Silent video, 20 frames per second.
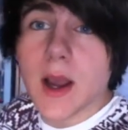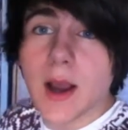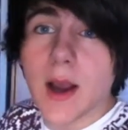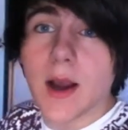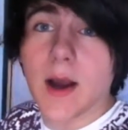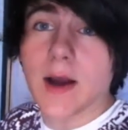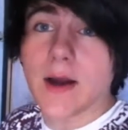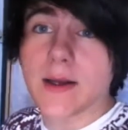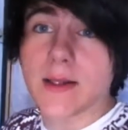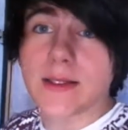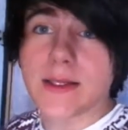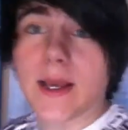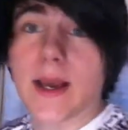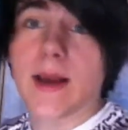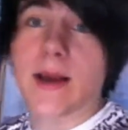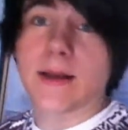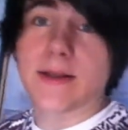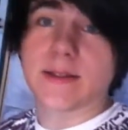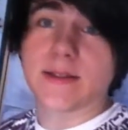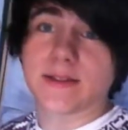
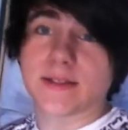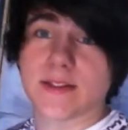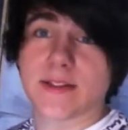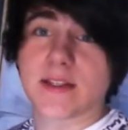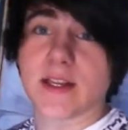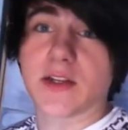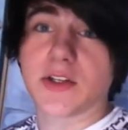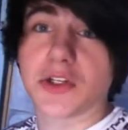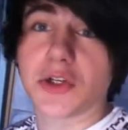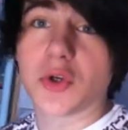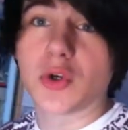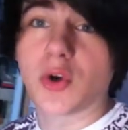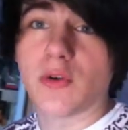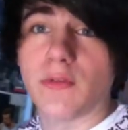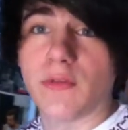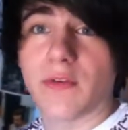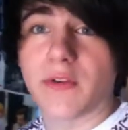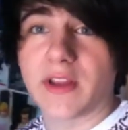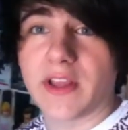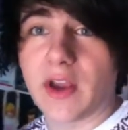Yeah, and as I said, new
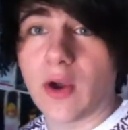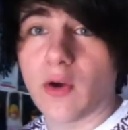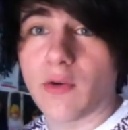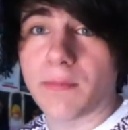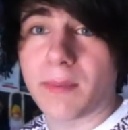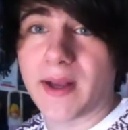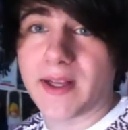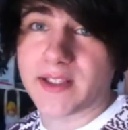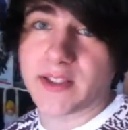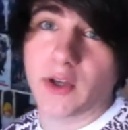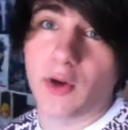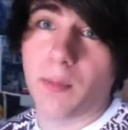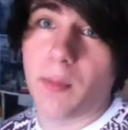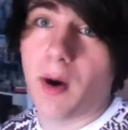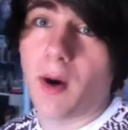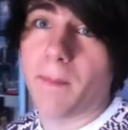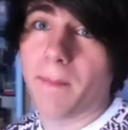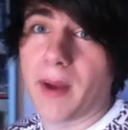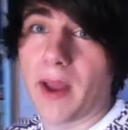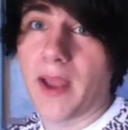cover video of Bastille
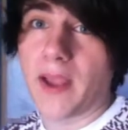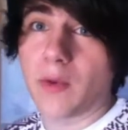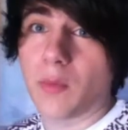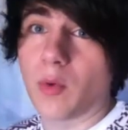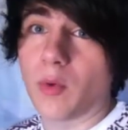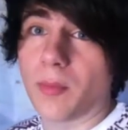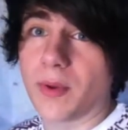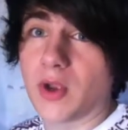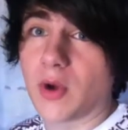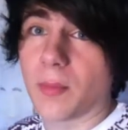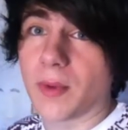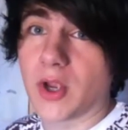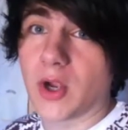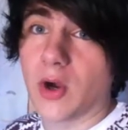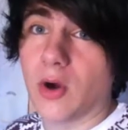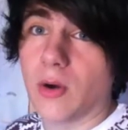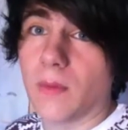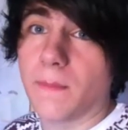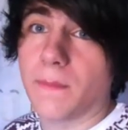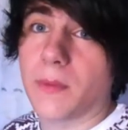Pompeii will be coming
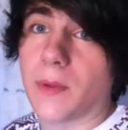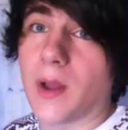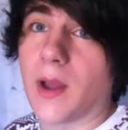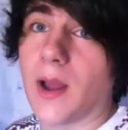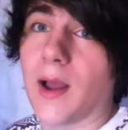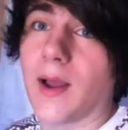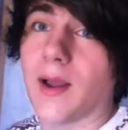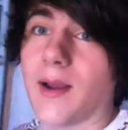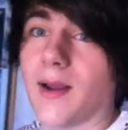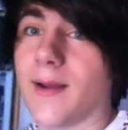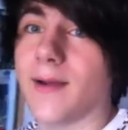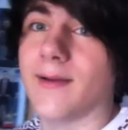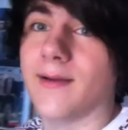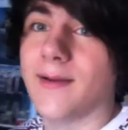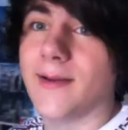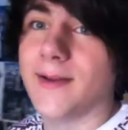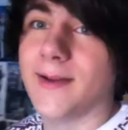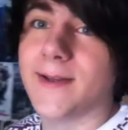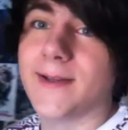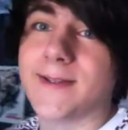up.
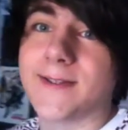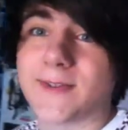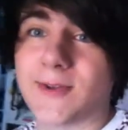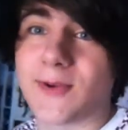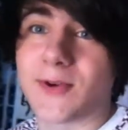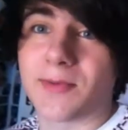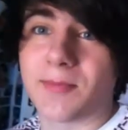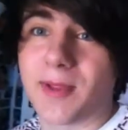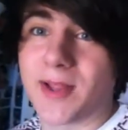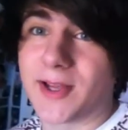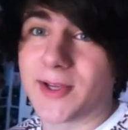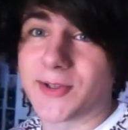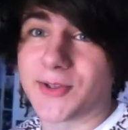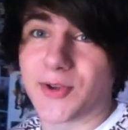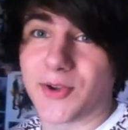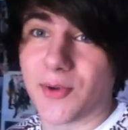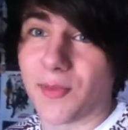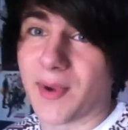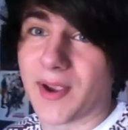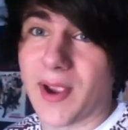It's not going to be like
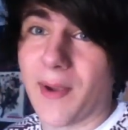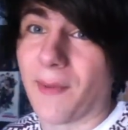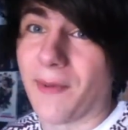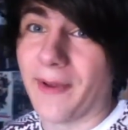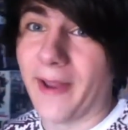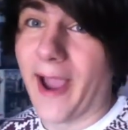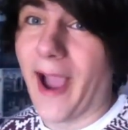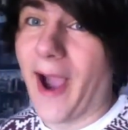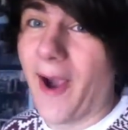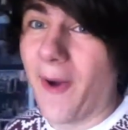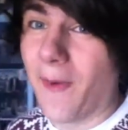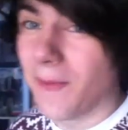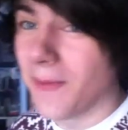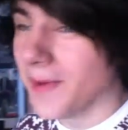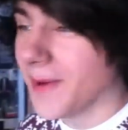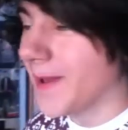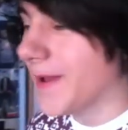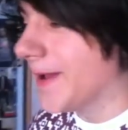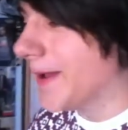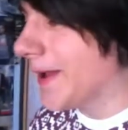Sugar We're Going Down,
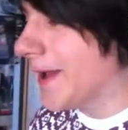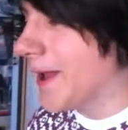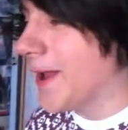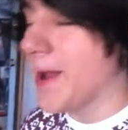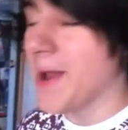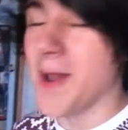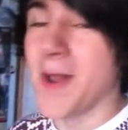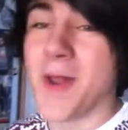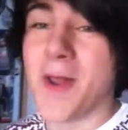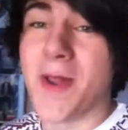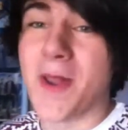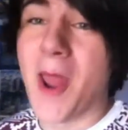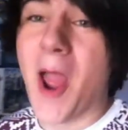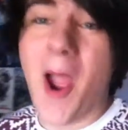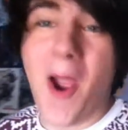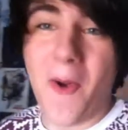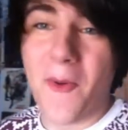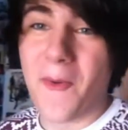no.